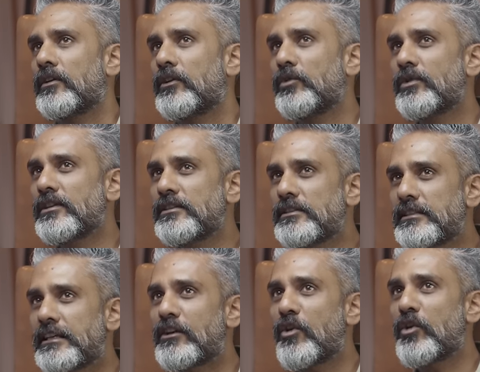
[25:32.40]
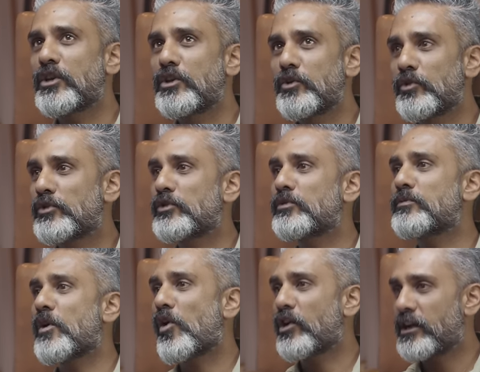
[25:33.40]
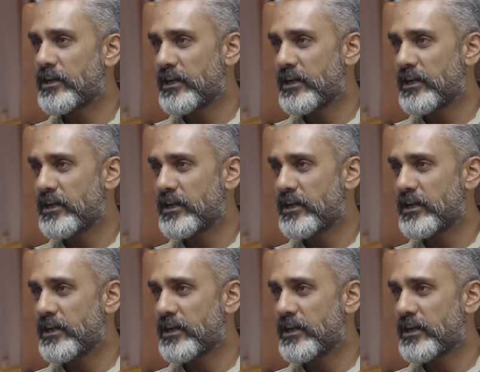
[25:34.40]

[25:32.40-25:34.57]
You can sit on YouTube all